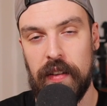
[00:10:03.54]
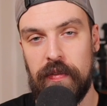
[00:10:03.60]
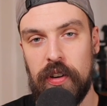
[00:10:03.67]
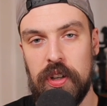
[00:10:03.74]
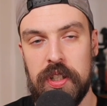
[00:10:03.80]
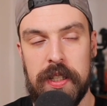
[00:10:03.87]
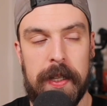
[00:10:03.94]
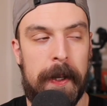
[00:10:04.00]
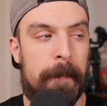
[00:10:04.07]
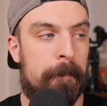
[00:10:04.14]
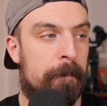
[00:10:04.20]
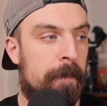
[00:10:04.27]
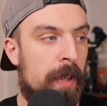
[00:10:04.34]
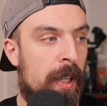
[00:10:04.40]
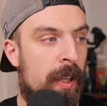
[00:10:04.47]
first thing
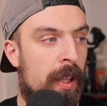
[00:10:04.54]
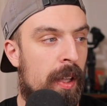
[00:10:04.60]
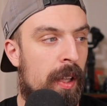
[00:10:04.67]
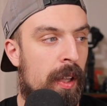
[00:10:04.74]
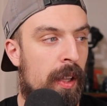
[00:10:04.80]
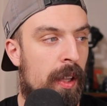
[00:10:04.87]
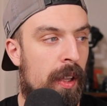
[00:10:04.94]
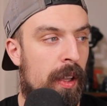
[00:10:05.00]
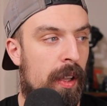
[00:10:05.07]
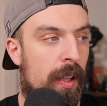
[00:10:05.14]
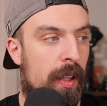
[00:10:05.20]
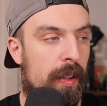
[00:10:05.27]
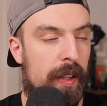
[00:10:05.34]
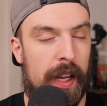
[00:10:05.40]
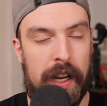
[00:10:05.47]

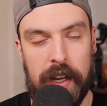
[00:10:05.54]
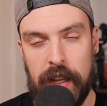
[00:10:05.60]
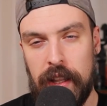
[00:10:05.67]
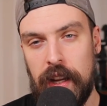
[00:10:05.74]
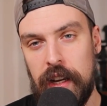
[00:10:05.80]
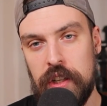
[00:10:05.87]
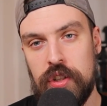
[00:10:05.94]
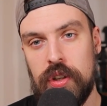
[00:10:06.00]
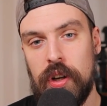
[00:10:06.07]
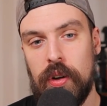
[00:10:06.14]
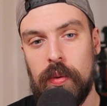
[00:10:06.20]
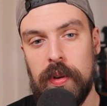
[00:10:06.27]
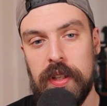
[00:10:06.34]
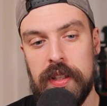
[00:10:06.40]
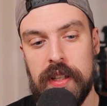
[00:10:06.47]
that I struggled
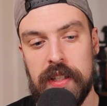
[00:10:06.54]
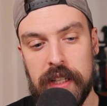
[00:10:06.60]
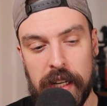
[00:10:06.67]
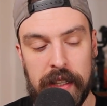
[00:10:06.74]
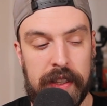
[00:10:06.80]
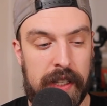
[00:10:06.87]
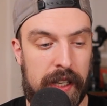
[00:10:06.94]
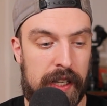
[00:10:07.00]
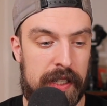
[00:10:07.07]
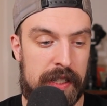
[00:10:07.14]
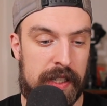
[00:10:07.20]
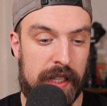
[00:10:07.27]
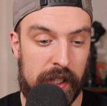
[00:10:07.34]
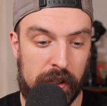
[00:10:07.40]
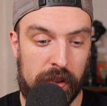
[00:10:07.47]
with. The second thing is
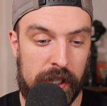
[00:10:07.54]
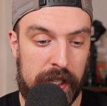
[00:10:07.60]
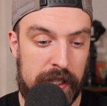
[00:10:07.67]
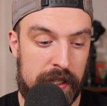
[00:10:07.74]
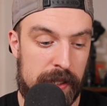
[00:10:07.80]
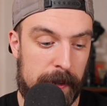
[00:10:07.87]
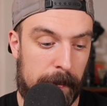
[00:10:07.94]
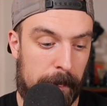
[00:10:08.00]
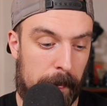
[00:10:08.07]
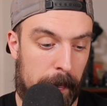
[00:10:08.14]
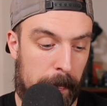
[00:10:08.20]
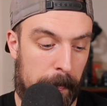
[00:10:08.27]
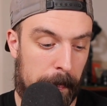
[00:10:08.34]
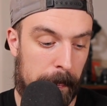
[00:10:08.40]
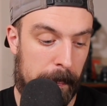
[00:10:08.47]
singleness.
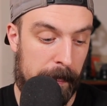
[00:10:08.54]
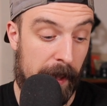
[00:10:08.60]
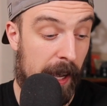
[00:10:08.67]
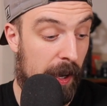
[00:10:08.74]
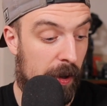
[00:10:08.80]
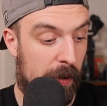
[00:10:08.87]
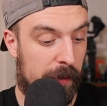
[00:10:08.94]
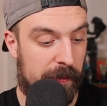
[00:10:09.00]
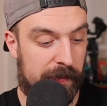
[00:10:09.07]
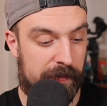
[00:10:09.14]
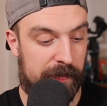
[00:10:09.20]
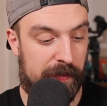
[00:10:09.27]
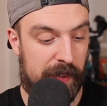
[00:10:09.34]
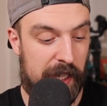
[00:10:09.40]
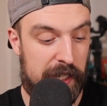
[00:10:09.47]
Now,
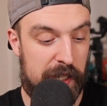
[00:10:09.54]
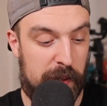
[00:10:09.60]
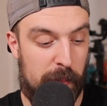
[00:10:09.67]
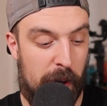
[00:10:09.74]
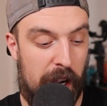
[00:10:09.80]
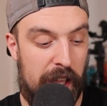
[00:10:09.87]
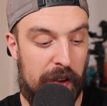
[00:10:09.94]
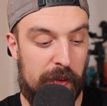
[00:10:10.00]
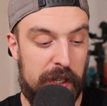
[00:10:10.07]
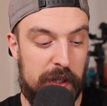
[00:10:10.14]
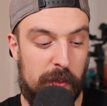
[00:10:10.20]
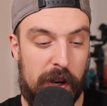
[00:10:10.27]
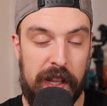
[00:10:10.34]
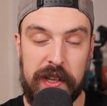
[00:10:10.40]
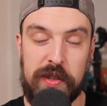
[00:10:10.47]
this is probably the
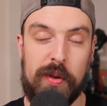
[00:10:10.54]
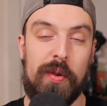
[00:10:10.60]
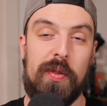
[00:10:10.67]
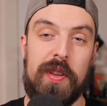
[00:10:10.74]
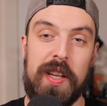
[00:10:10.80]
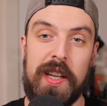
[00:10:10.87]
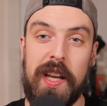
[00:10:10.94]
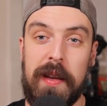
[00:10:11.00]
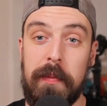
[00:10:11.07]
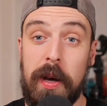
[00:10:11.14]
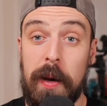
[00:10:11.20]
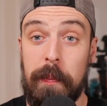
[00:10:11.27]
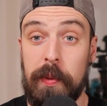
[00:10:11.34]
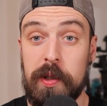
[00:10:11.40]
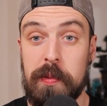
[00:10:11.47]
reason why this whole thing came
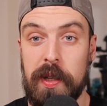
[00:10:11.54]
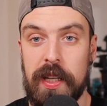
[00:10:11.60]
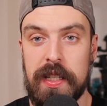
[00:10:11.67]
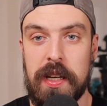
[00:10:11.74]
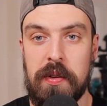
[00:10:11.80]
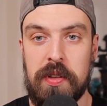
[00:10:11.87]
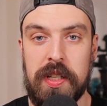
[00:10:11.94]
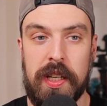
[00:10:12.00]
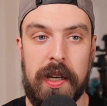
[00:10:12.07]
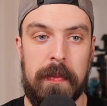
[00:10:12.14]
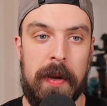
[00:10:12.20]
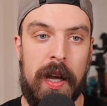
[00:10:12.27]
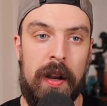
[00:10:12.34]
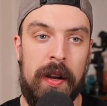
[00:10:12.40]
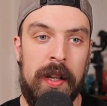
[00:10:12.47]
up, was because I was thinking
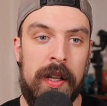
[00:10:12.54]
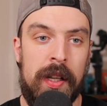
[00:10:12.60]
about,